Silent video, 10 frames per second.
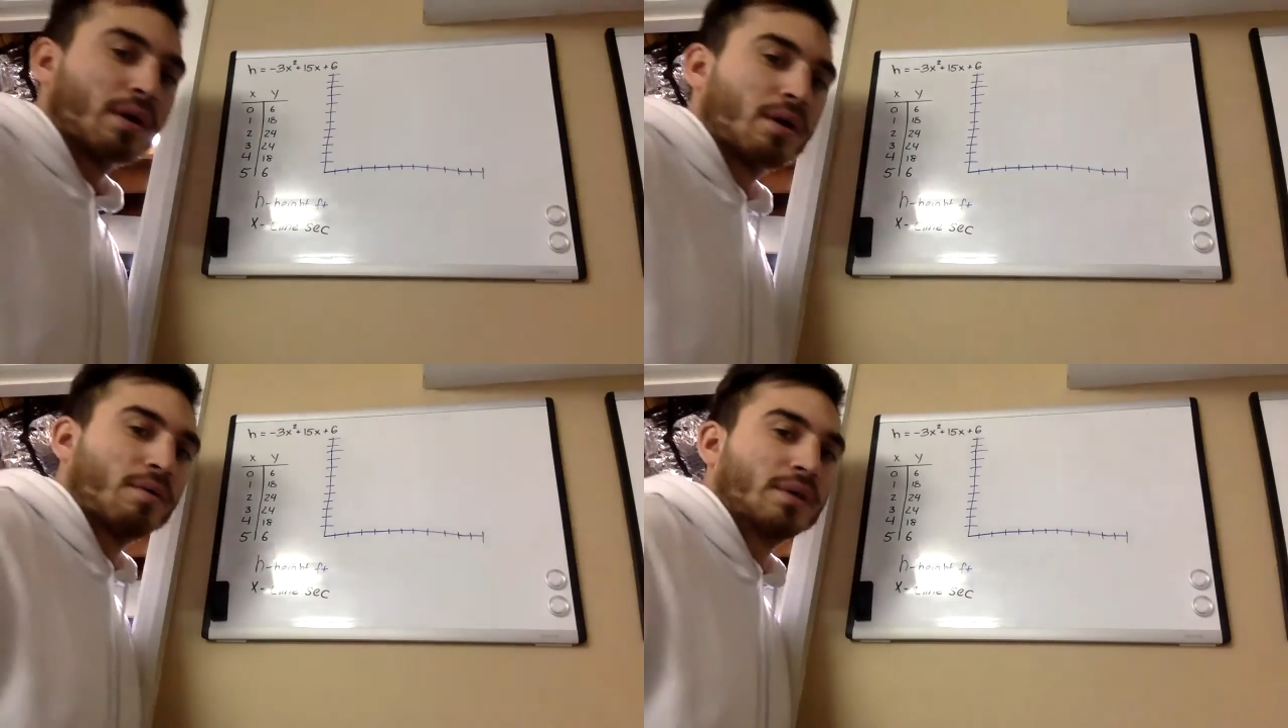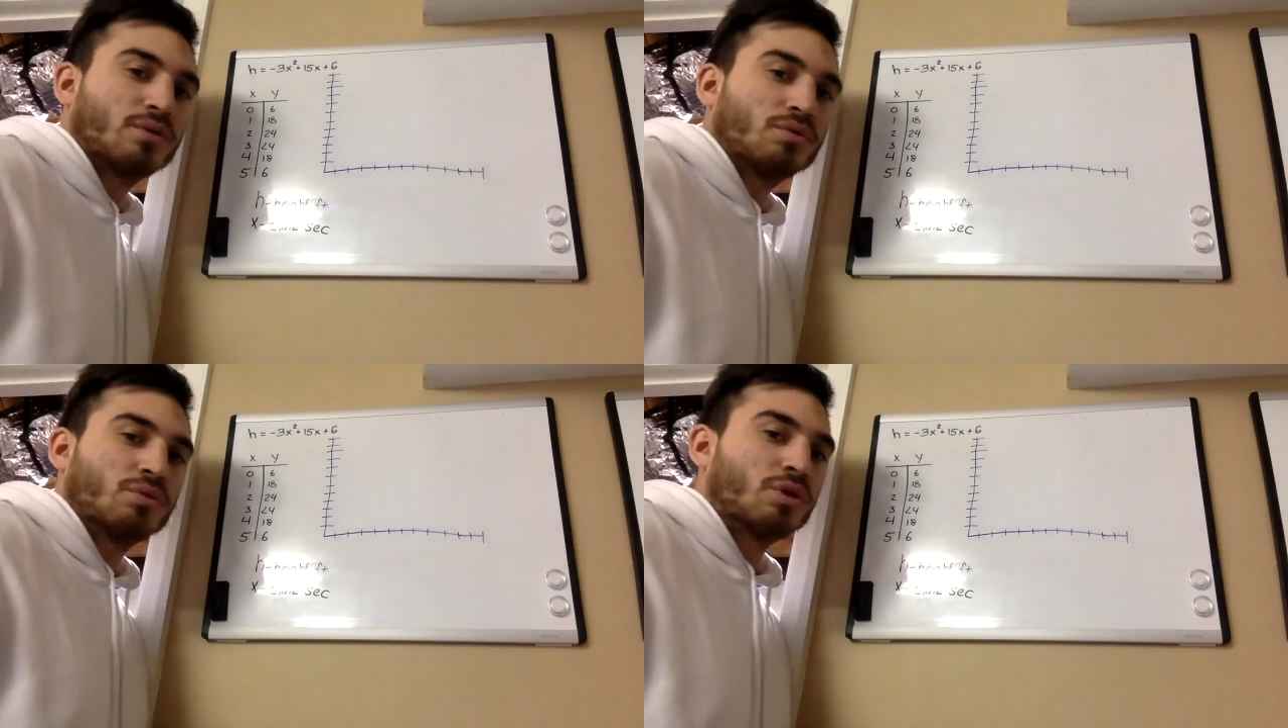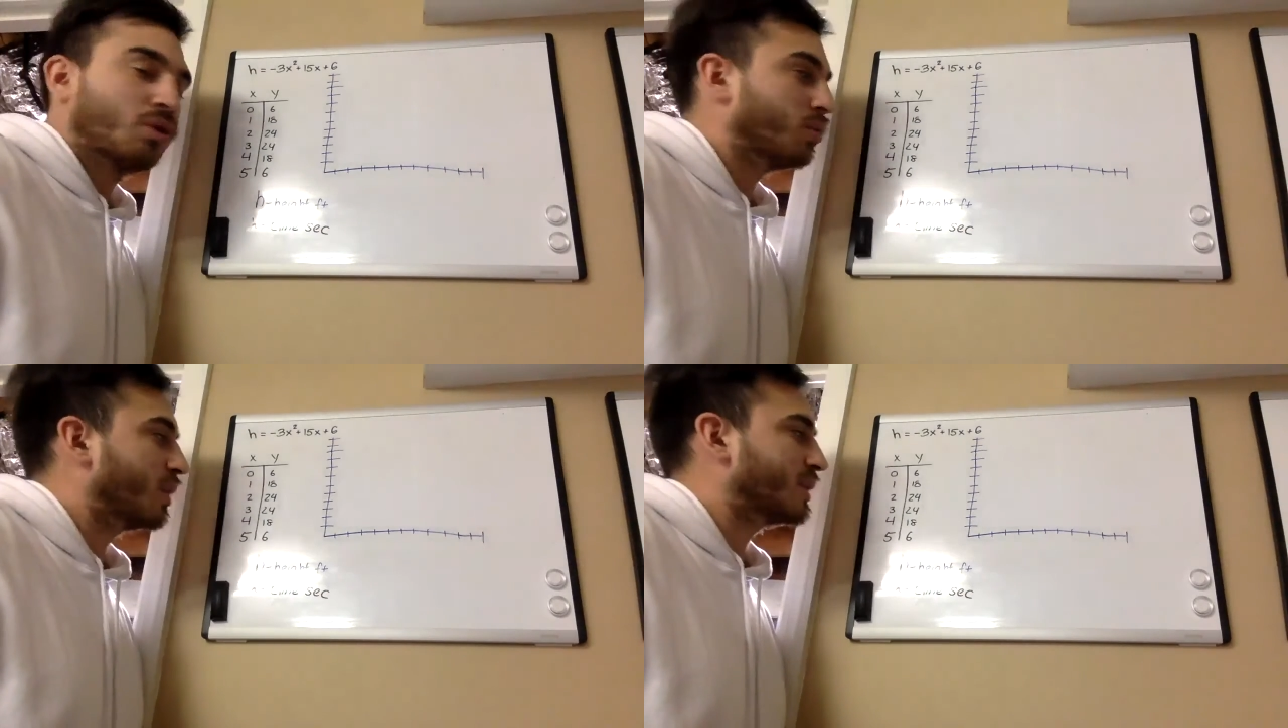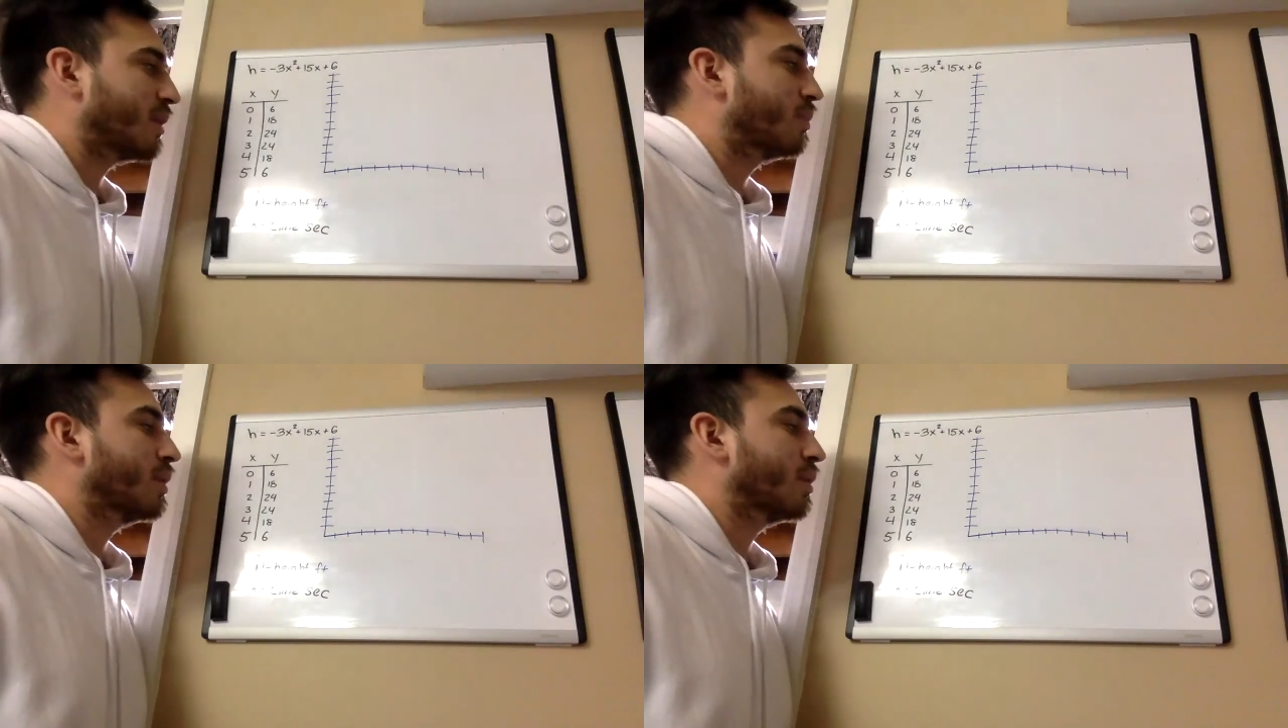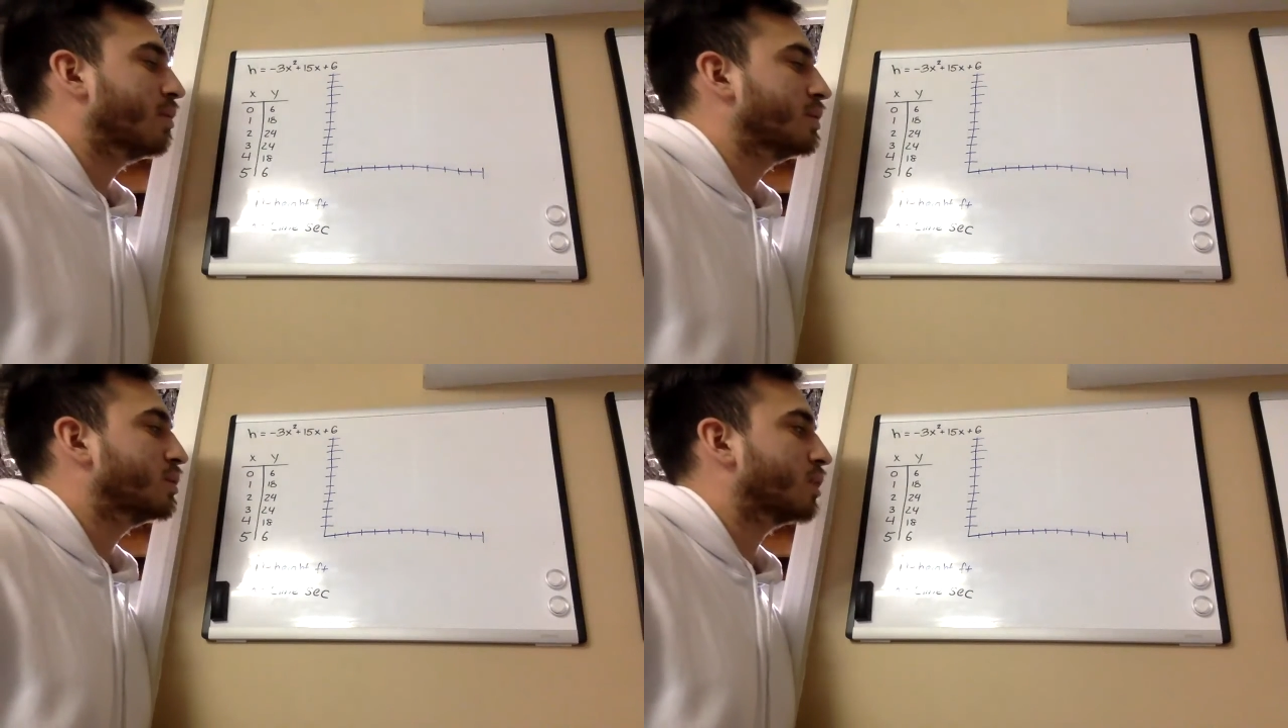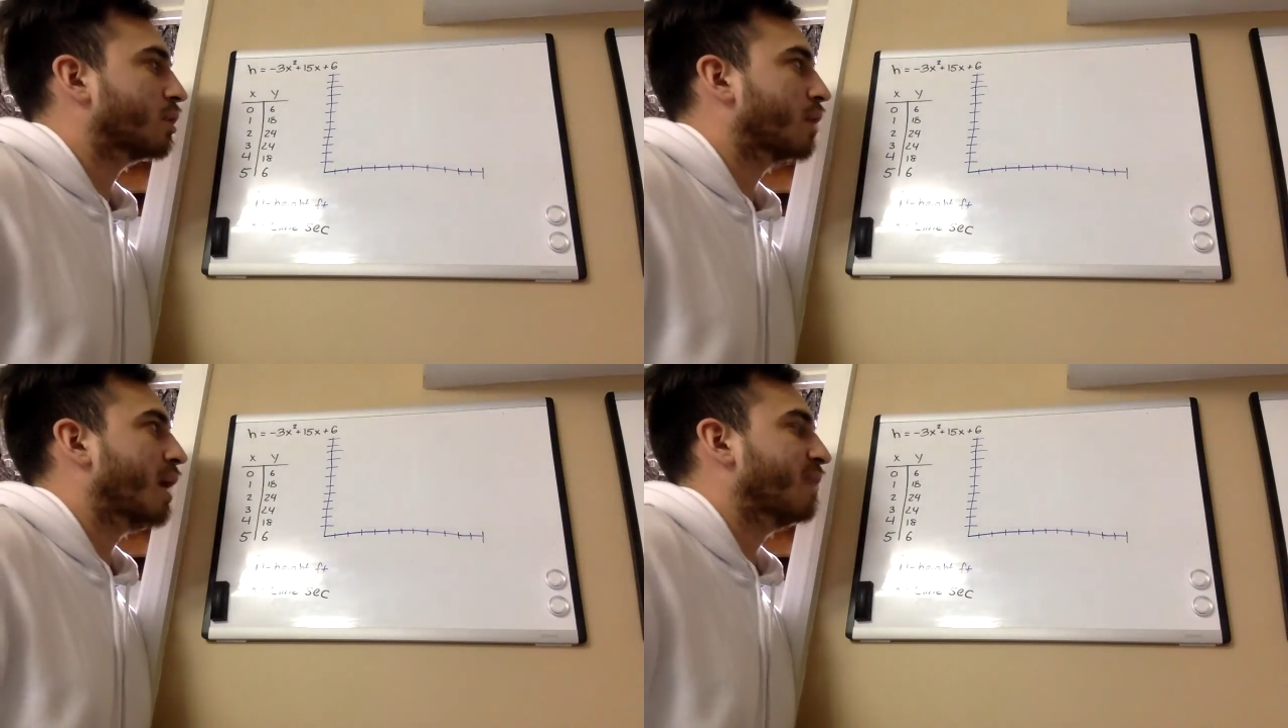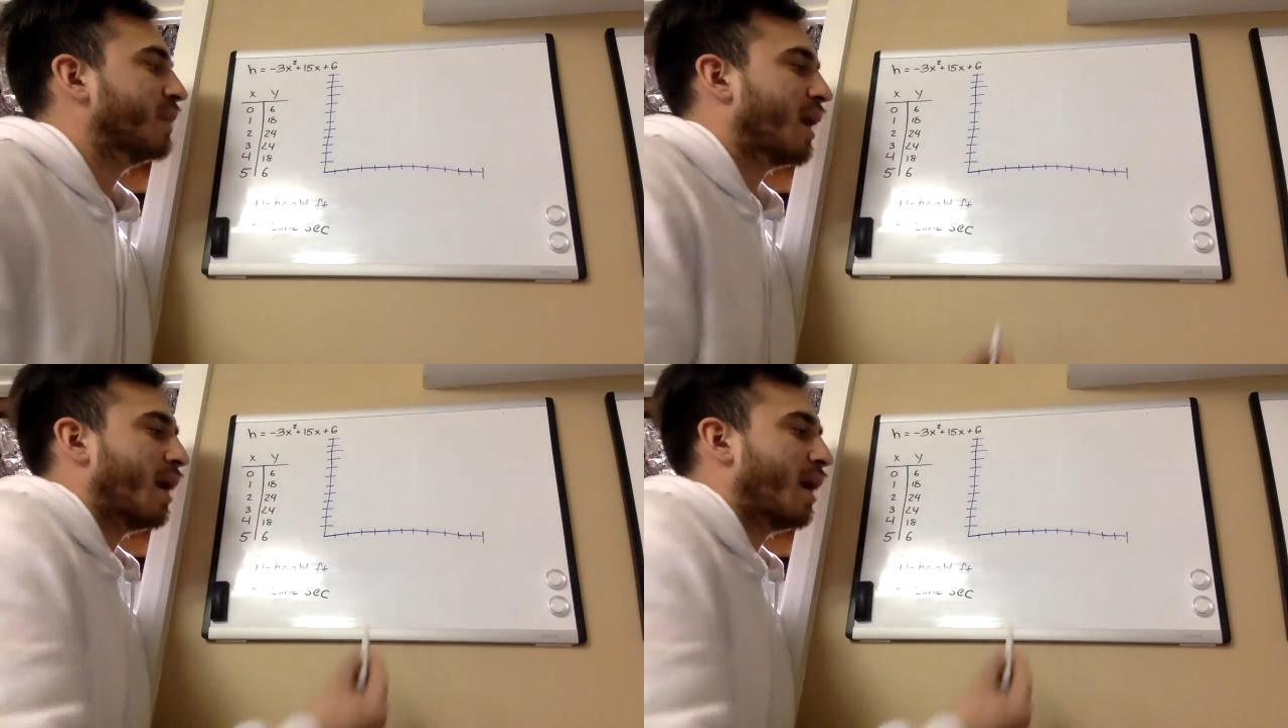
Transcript: going to do is that we are going to start graphing.